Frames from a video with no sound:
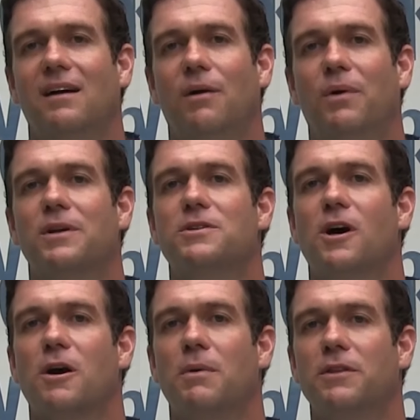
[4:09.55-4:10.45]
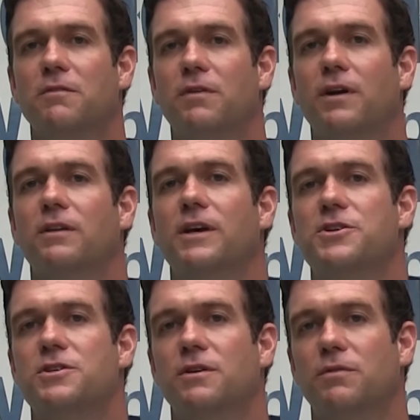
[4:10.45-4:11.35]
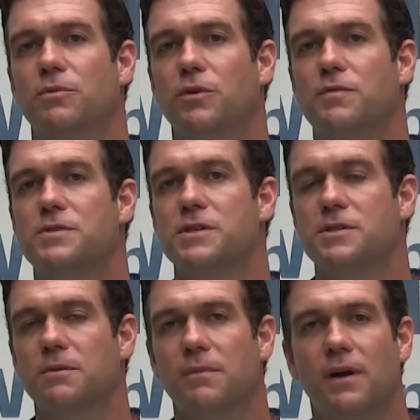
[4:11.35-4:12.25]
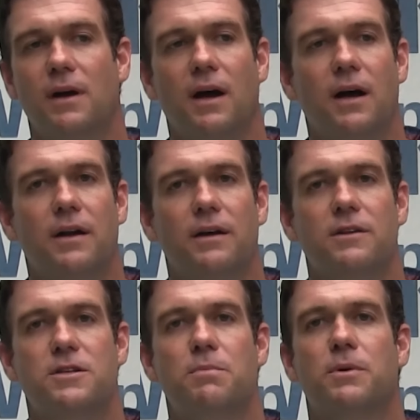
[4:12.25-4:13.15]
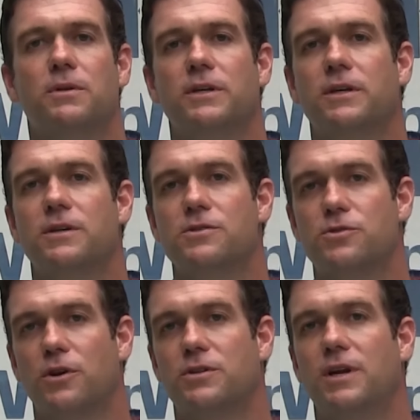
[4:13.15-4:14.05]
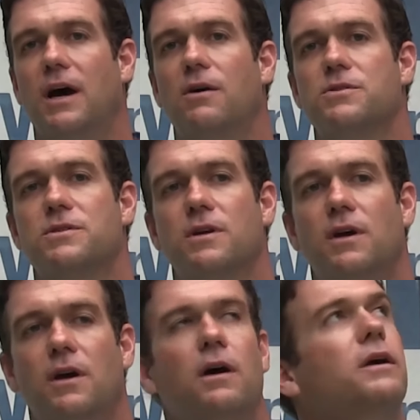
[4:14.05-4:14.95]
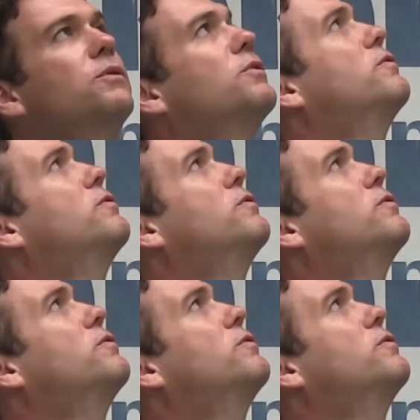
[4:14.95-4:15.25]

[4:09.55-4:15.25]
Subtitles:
I wanted to talk about the ventilation of the roof system. On a typically constructed house, you would